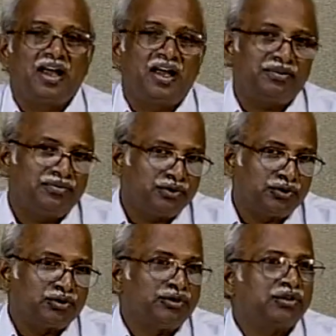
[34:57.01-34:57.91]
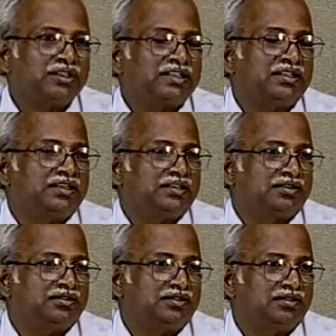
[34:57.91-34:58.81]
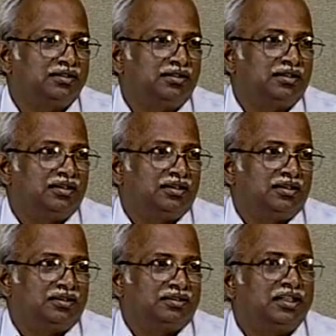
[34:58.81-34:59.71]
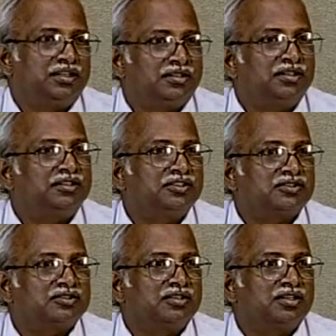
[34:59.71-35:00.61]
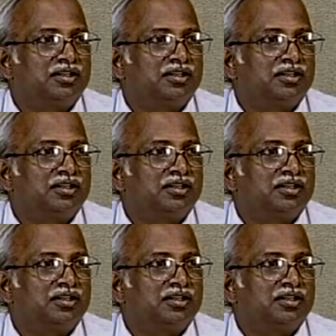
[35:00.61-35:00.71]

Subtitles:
And if you go to North Atlantic, then it is